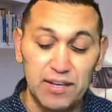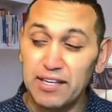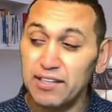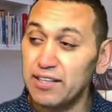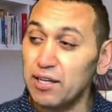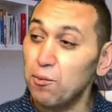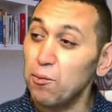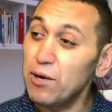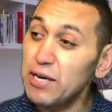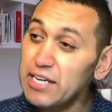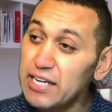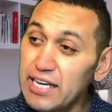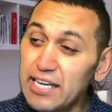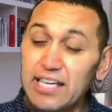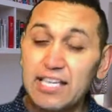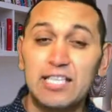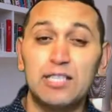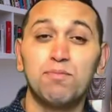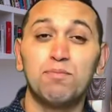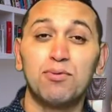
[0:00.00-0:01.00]
that one day
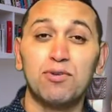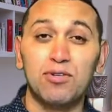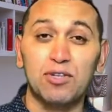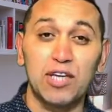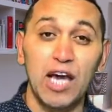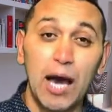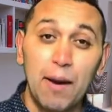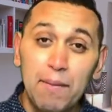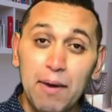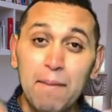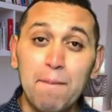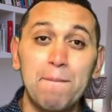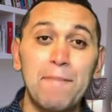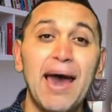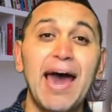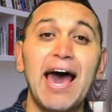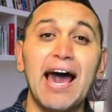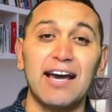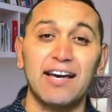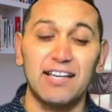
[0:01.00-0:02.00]
he's coming
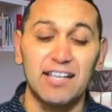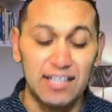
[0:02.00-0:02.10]
back